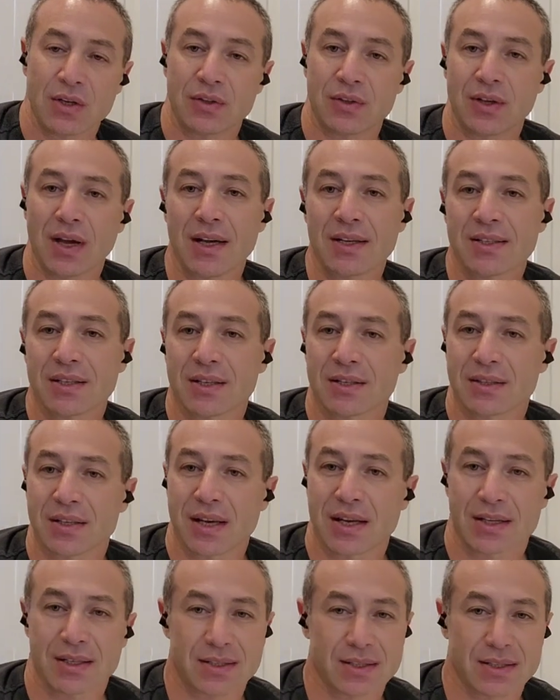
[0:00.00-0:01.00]
Dyson
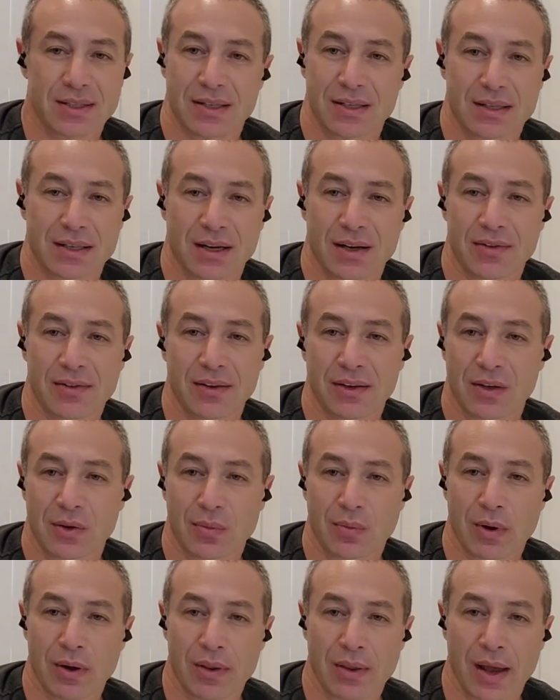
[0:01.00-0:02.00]
takes I think
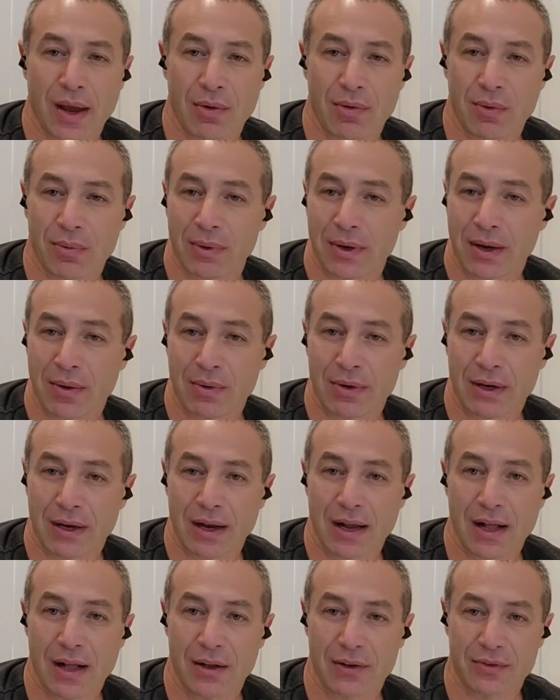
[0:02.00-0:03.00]
1 hour, 1 hour and a
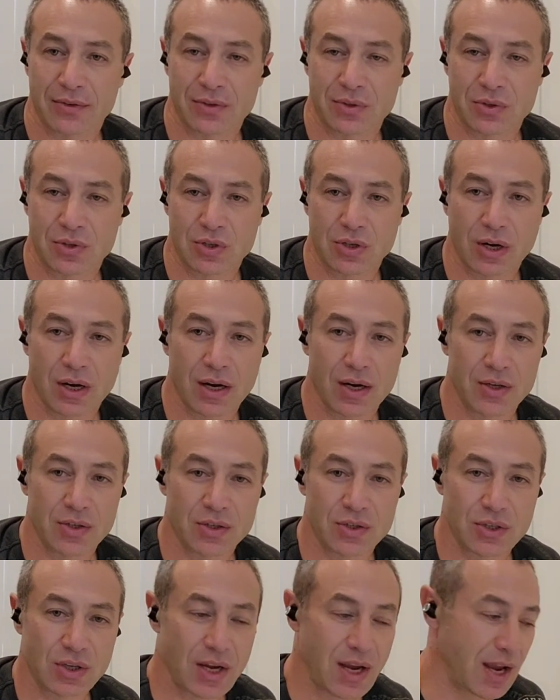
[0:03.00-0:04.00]
half to
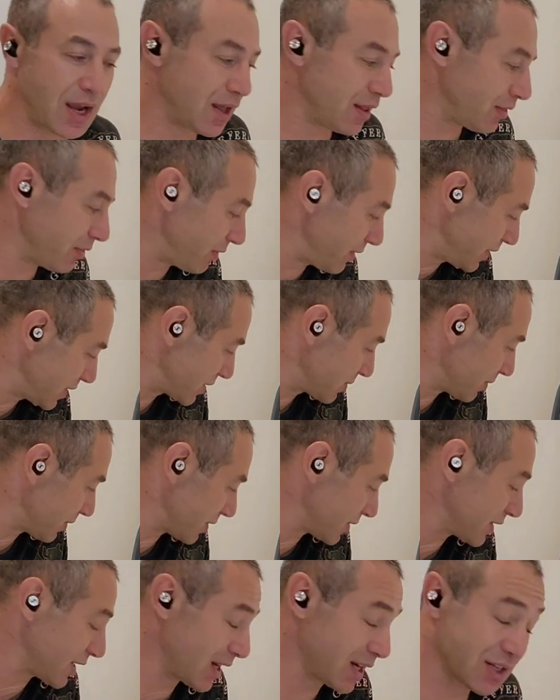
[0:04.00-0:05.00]
charge, and this
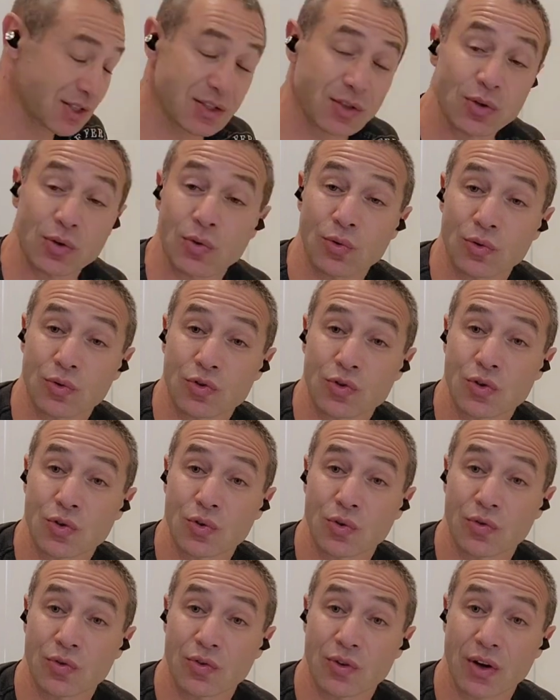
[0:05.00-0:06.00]
one takes good
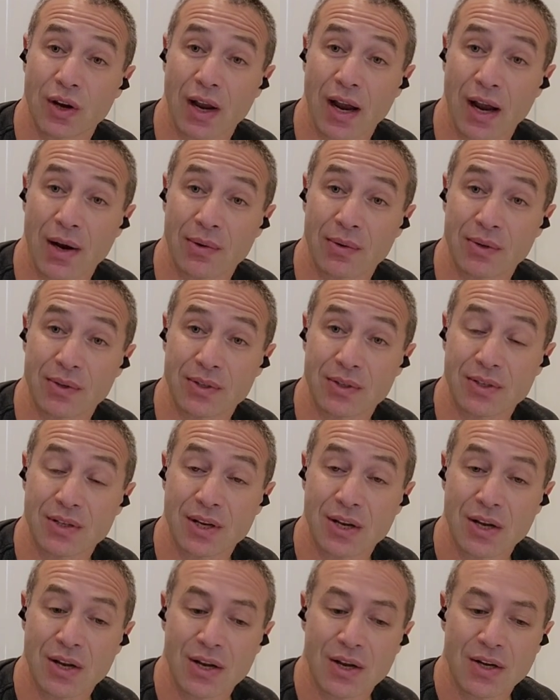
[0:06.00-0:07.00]
2-3 hours.
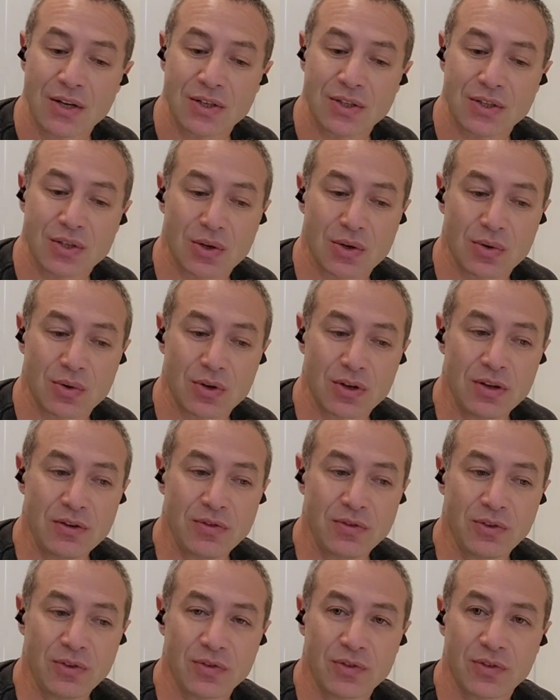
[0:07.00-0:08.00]
So
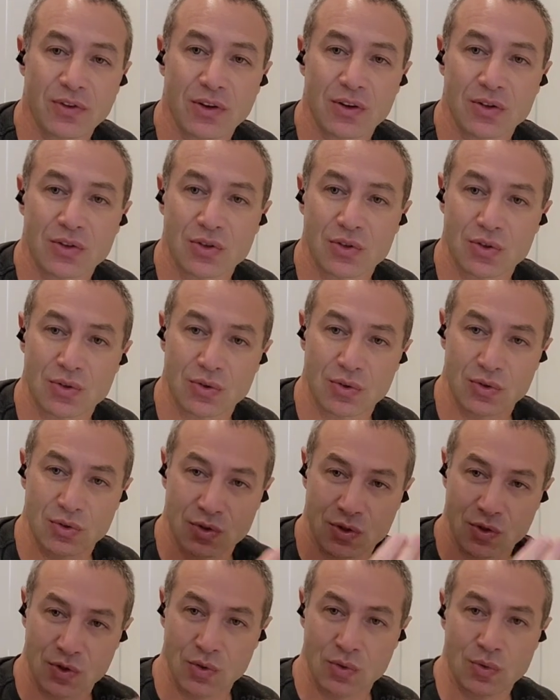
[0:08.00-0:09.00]
if you think to do
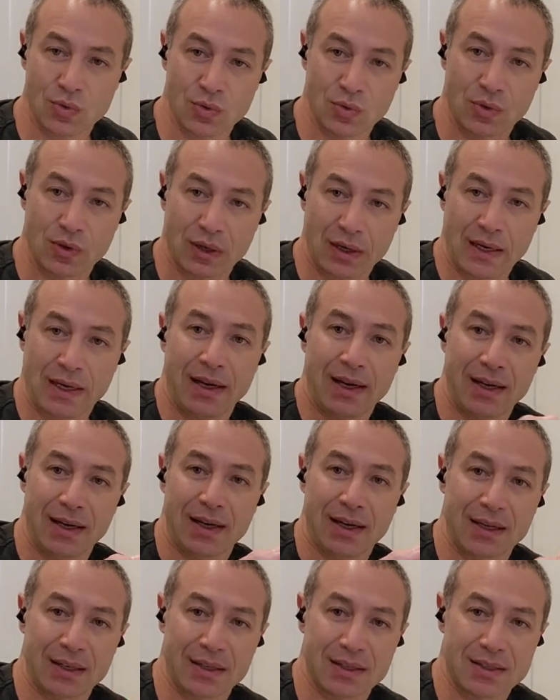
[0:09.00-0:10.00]
two
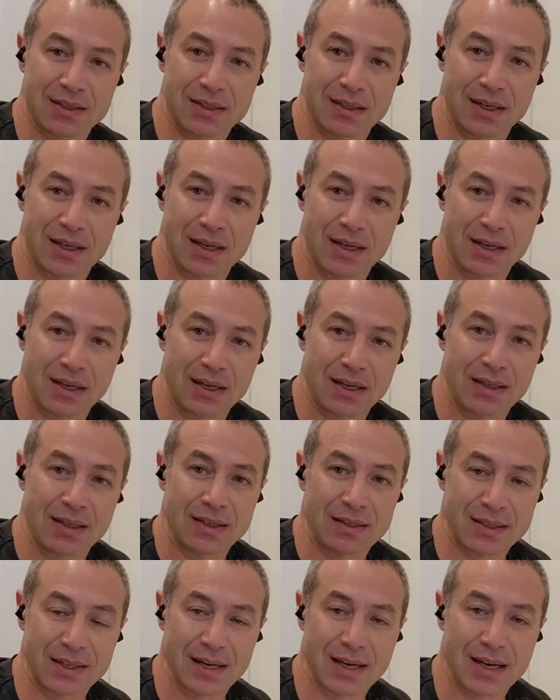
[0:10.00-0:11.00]
cleanings in a
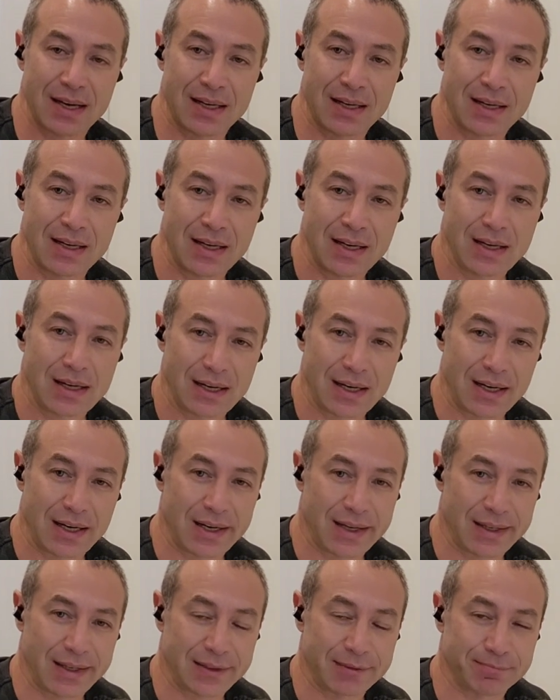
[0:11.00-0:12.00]
day,
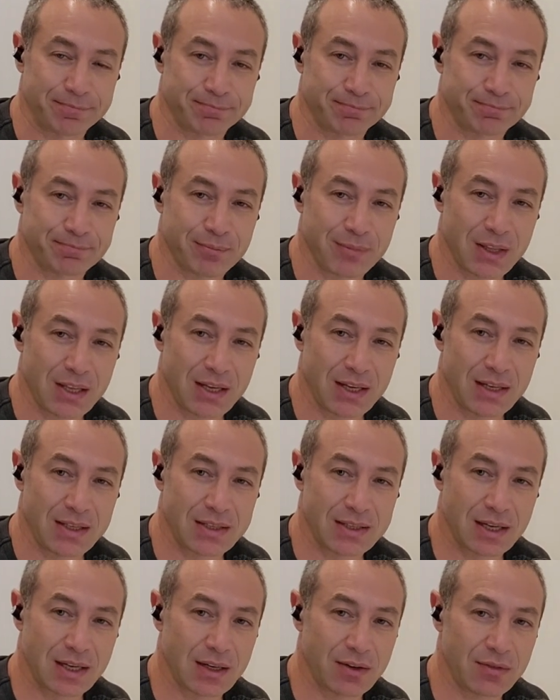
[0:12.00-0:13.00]
it's
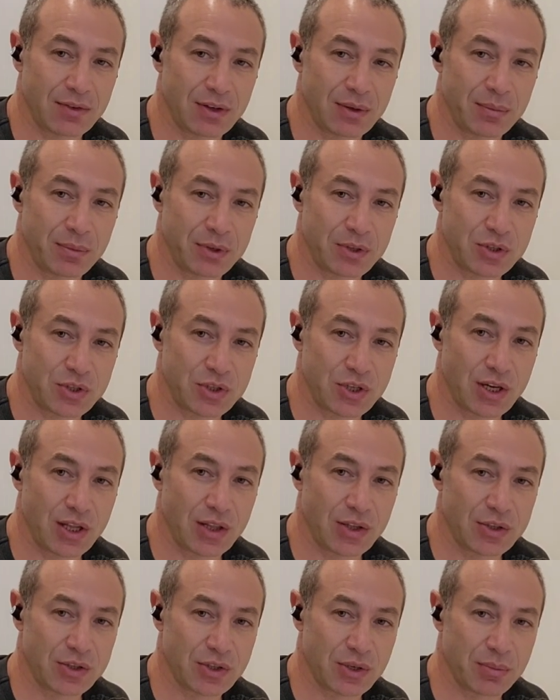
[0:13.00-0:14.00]
kind of a little bit
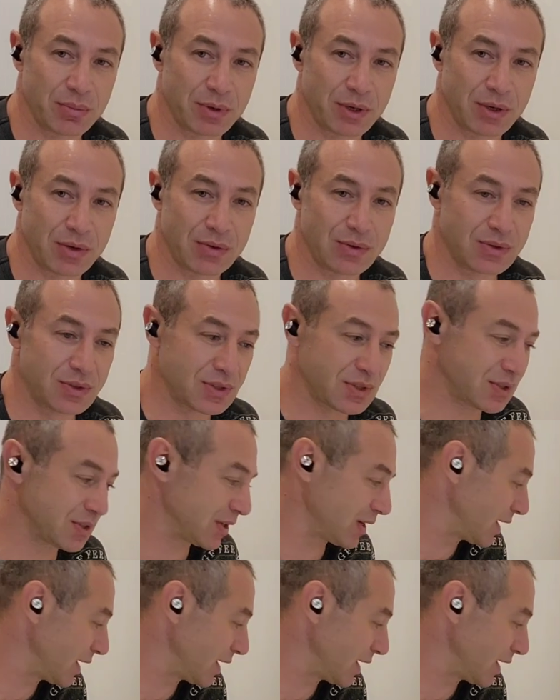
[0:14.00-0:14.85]
challenging because